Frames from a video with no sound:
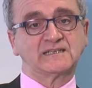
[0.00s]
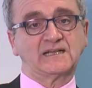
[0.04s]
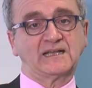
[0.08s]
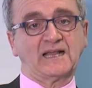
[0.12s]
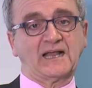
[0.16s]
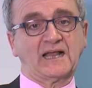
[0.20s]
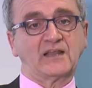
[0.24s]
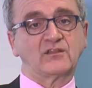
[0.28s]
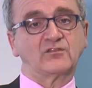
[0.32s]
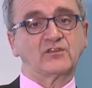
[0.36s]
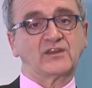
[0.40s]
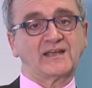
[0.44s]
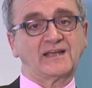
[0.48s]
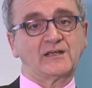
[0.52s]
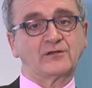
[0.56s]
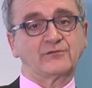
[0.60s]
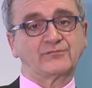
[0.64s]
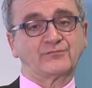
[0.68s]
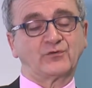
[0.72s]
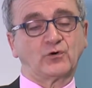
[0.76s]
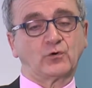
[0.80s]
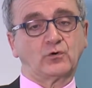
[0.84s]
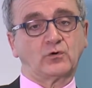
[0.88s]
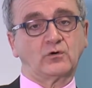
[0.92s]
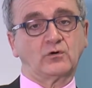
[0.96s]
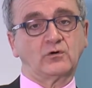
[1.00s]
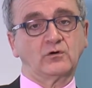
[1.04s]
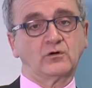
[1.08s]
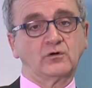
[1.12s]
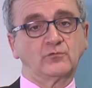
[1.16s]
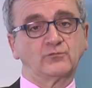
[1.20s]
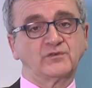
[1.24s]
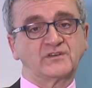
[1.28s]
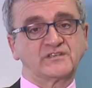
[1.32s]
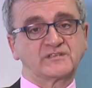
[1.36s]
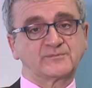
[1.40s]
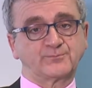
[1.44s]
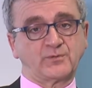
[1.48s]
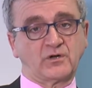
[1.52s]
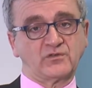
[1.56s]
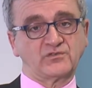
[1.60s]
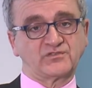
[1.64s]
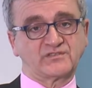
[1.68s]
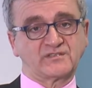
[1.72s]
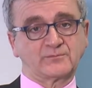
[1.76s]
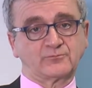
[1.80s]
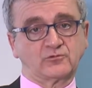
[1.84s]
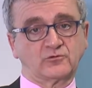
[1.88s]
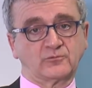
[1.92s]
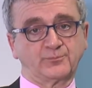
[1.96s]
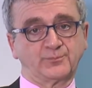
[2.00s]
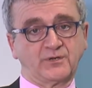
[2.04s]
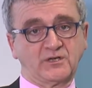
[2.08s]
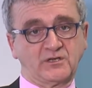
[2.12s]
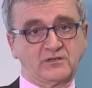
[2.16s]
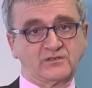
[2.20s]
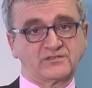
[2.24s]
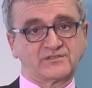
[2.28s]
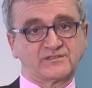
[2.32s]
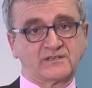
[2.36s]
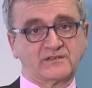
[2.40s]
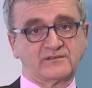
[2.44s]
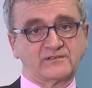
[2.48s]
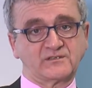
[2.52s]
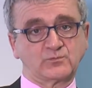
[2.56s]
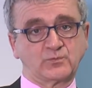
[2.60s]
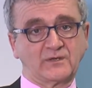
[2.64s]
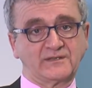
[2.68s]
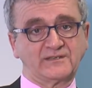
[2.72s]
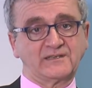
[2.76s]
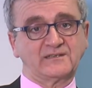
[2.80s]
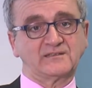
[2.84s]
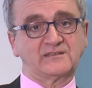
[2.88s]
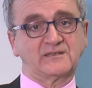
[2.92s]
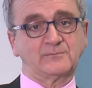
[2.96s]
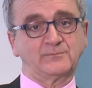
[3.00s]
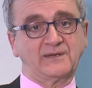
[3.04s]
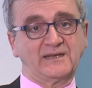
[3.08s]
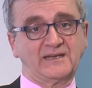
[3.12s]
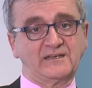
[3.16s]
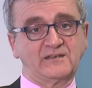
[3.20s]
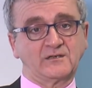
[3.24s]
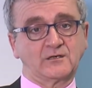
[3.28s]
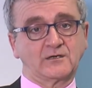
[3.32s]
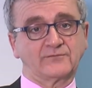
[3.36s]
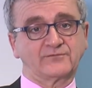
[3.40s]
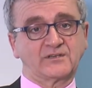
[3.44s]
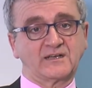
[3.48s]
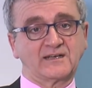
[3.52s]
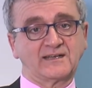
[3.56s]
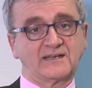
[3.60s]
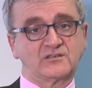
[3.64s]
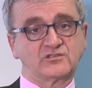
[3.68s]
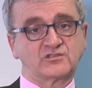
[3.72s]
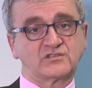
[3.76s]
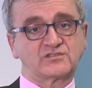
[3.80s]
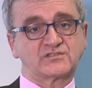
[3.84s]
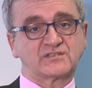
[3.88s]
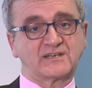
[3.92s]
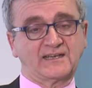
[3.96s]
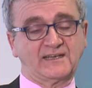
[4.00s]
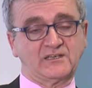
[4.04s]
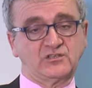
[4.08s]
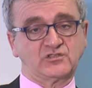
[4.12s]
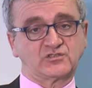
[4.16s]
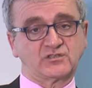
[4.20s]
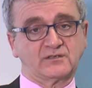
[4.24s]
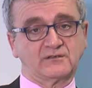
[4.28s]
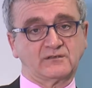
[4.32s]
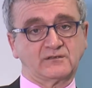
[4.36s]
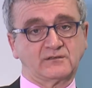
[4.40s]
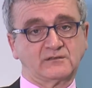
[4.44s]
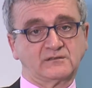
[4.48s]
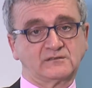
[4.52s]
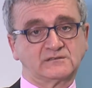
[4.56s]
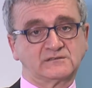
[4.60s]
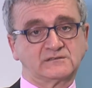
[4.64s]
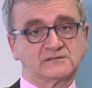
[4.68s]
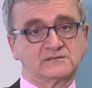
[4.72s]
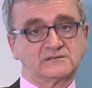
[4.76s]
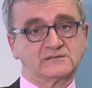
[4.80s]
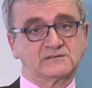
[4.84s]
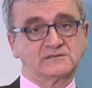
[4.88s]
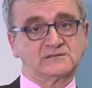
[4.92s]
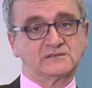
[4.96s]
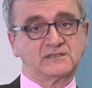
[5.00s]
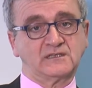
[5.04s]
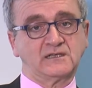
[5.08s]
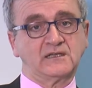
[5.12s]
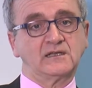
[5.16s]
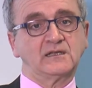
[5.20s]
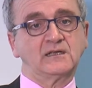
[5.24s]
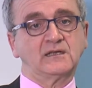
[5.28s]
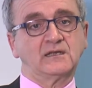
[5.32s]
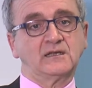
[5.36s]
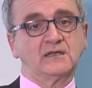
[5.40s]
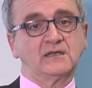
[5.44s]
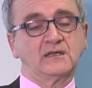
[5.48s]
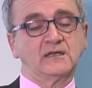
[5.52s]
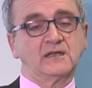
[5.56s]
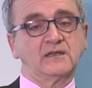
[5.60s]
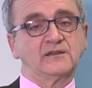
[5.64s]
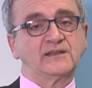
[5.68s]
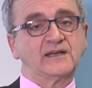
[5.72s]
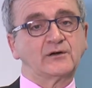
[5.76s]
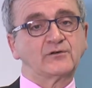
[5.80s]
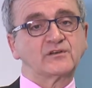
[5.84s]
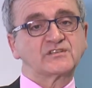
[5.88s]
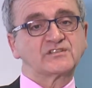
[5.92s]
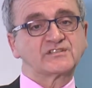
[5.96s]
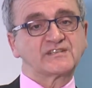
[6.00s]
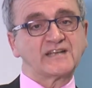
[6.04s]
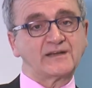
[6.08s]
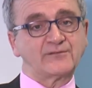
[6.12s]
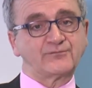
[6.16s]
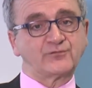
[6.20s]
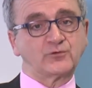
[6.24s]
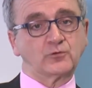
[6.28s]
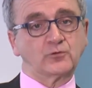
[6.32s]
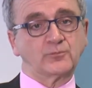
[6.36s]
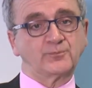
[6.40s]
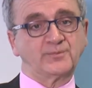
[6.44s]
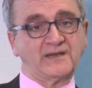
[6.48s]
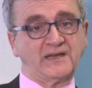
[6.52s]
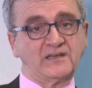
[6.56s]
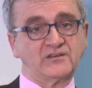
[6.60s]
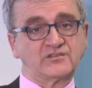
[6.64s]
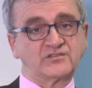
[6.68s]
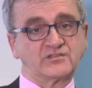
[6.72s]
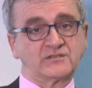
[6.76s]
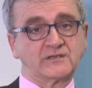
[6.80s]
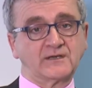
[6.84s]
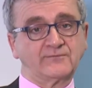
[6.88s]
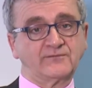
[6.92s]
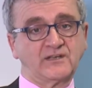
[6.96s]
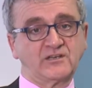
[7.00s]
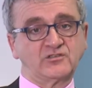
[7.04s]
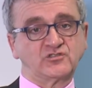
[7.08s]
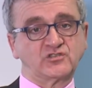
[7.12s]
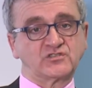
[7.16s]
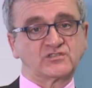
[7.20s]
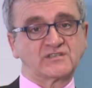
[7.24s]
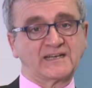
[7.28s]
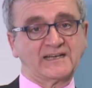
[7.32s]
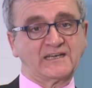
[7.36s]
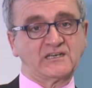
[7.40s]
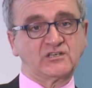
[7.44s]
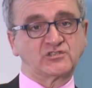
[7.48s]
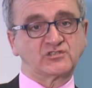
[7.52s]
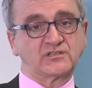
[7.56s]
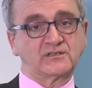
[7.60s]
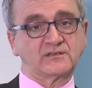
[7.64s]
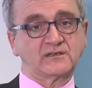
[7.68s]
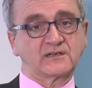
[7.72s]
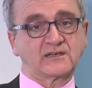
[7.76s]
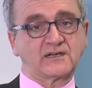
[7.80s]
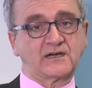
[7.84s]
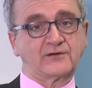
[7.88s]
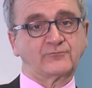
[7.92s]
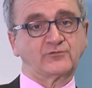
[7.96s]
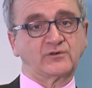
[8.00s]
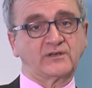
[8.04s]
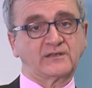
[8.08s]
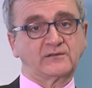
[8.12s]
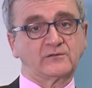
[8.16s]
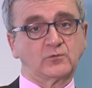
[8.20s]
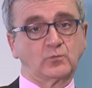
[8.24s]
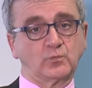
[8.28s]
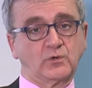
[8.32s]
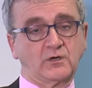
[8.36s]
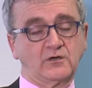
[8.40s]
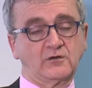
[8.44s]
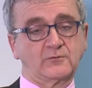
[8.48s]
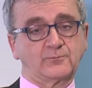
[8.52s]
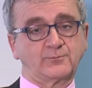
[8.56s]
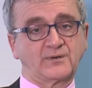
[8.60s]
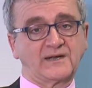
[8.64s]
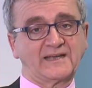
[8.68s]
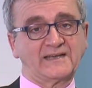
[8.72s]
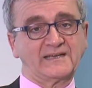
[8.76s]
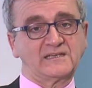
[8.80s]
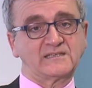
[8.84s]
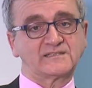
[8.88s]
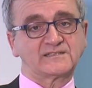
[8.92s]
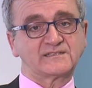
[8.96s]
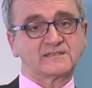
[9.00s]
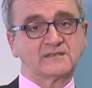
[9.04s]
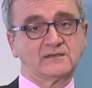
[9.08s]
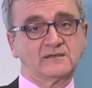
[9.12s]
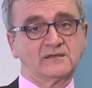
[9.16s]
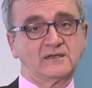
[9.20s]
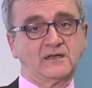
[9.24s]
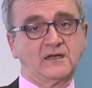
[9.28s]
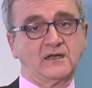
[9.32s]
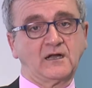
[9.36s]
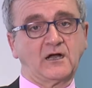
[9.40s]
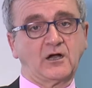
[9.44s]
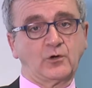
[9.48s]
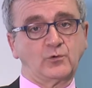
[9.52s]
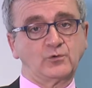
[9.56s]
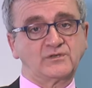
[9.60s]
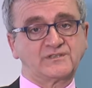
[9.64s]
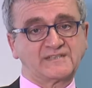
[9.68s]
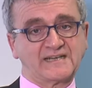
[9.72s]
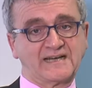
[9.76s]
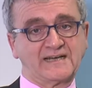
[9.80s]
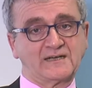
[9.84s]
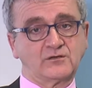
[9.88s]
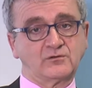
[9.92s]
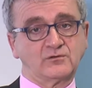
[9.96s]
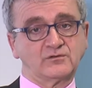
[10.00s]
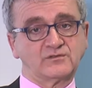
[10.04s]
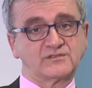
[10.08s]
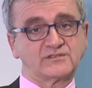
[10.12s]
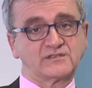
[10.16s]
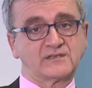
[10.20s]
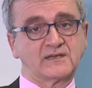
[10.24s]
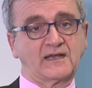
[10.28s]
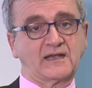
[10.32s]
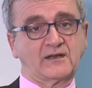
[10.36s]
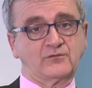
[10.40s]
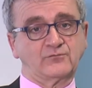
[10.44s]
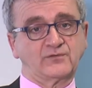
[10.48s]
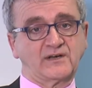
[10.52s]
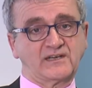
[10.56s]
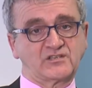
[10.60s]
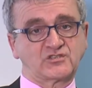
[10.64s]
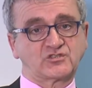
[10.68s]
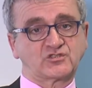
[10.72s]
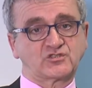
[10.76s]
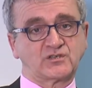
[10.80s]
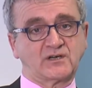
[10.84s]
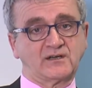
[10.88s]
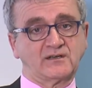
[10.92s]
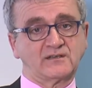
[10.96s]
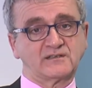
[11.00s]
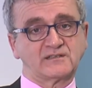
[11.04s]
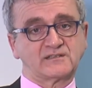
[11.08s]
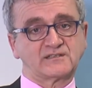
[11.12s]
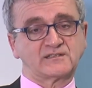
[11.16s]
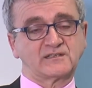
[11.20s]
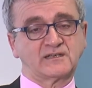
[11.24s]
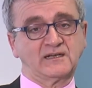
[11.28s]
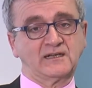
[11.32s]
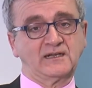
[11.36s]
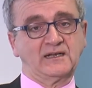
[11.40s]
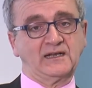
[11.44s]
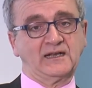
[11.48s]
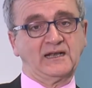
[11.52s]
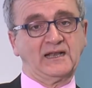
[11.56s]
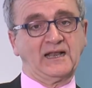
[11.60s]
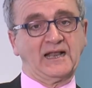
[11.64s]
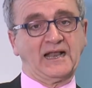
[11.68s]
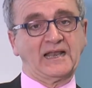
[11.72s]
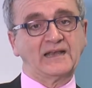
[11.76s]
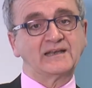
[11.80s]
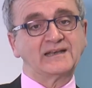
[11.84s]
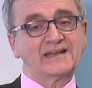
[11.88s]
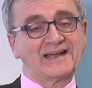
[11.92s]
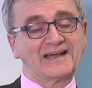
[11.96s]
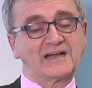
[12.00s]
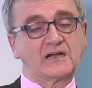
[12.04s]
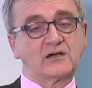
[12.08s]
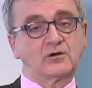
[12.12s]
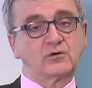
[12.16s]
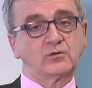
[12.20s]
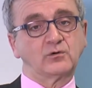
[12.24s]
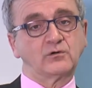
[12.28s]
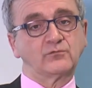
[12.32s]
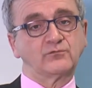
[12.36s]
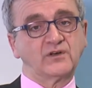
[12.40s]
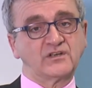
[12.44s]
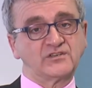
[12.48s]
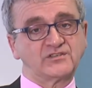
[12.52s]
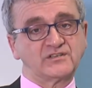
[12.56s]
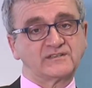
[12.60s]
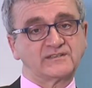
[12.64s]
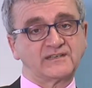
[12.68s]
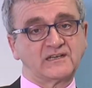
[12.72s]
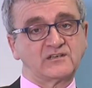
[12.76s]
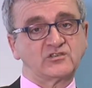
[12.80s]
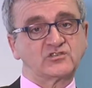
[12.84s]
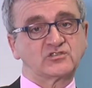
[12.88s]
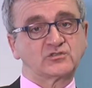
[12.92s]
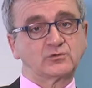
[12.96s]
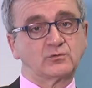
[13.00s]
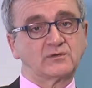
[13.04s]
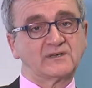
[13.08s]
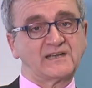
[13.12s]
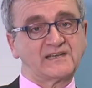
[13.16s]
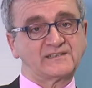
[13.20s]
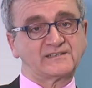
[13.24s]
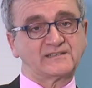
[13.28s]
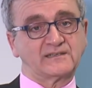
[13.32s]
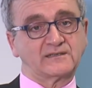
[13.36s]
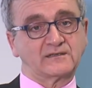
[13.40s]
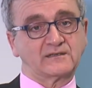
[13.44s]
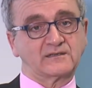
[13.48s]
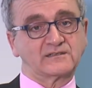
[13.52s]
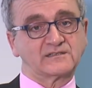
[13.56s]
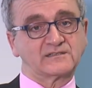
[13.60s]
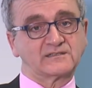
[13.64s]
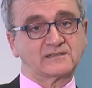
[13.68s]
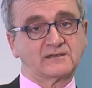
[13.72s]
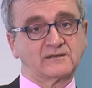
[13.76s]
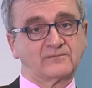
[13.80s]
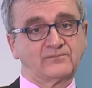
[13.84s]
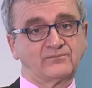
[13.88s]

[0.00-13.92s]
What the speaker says: and therefore responsible persons within the meaning of the legislation. There are several pieces of legislation covering the workplace, hotels and restaurants, and now residential lettings.